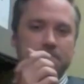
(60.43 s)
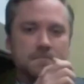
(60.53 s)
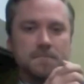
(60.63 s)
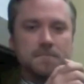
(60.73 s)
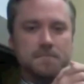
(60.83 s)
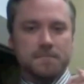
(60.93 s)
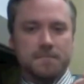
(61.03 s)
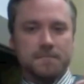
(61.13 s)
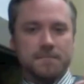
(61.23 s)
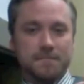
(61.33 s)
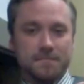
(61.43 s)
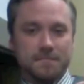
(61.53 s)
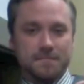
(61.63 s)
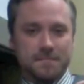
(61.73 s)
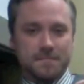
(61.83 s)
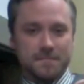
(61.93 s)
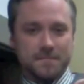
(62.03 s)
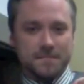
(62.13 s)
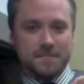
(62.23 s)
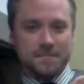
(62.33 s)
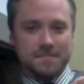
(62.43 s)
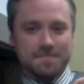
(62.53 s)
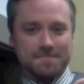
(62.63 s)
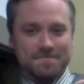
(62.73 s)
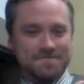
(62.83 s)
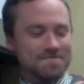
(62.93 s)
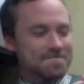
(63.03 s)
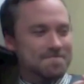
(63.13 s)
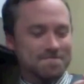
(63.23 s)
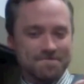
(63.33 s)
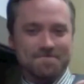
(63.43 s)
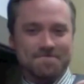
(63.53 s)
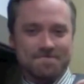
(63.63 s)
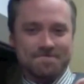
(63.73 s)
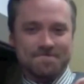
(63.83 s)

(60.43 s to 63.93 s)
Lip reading: (not speaking)